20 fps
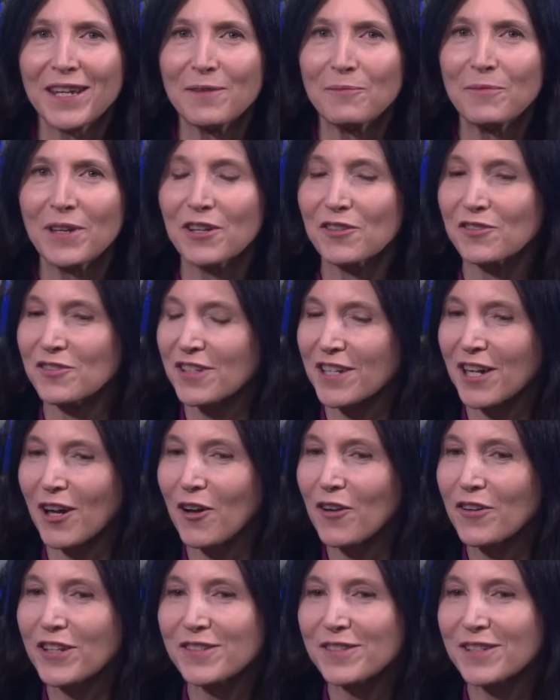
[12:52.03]
Because a
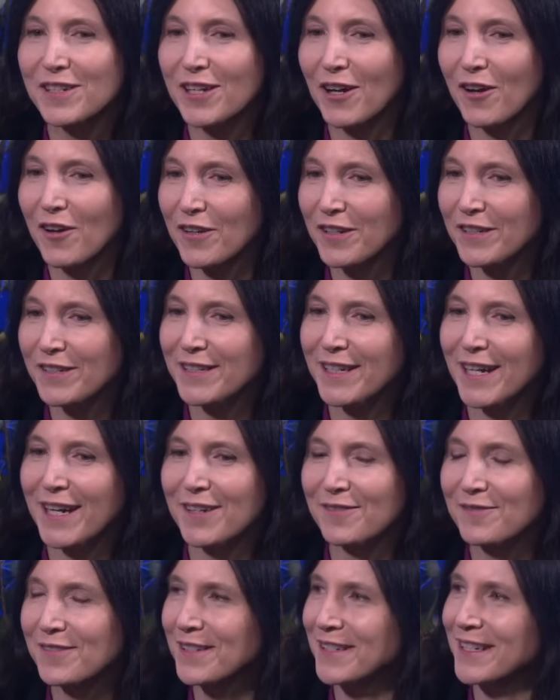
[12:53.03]
code is a code and
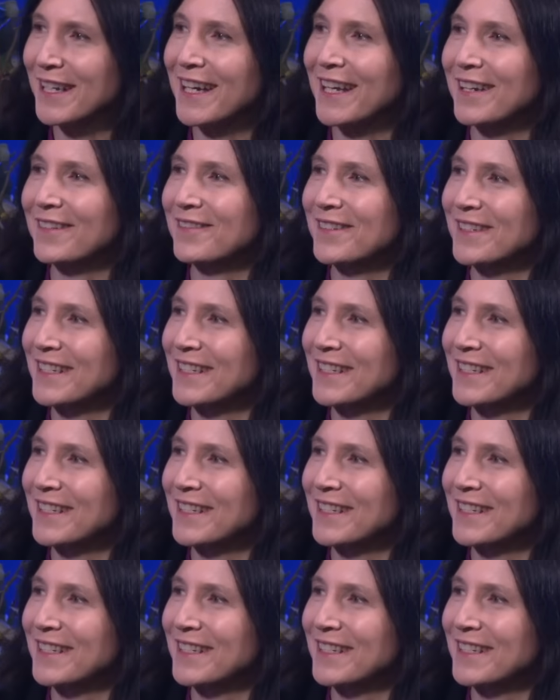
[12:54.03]
data is data, isn't